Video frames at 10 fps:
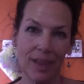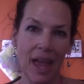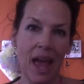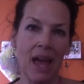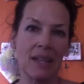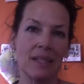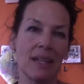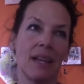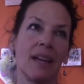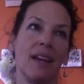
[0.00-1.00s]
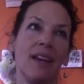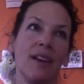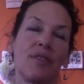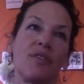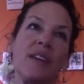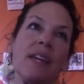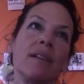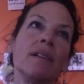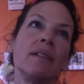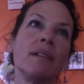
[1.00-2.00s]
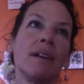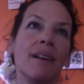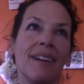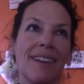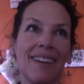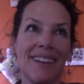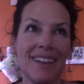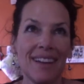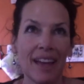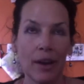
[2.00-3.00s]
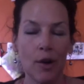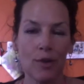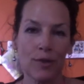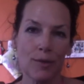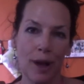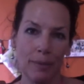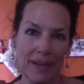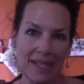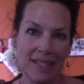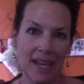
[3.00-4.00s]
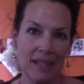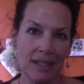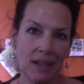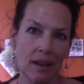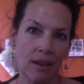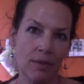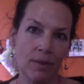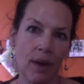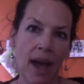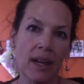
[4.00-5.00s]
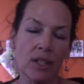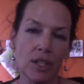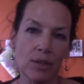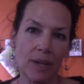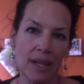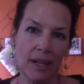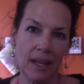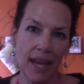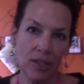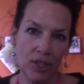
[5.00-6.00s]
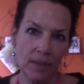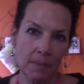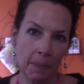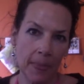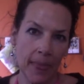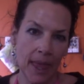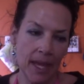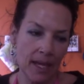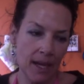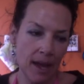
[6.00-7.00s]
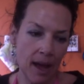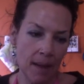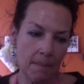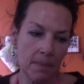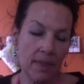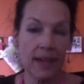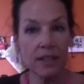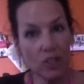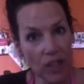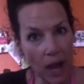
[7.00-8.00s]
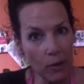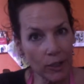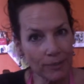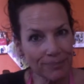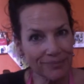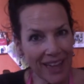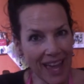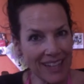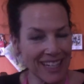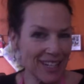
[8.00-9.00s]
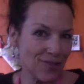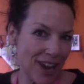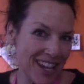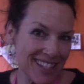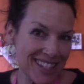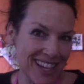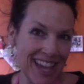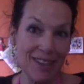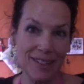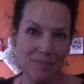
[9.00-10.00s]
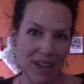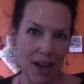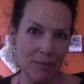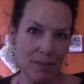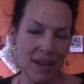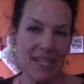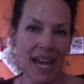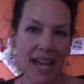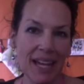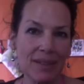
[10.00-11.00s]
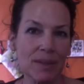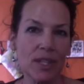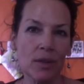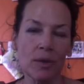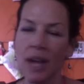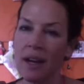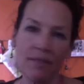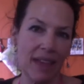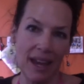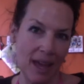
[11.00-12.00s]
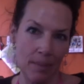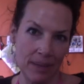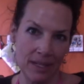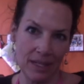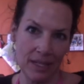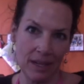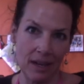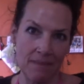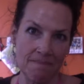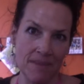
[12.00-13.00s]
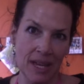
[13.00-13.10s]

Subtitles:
and feel an overwhelming sense of gratitude and connection. Then to shower and get dressed and be on with my day. So none of that happened.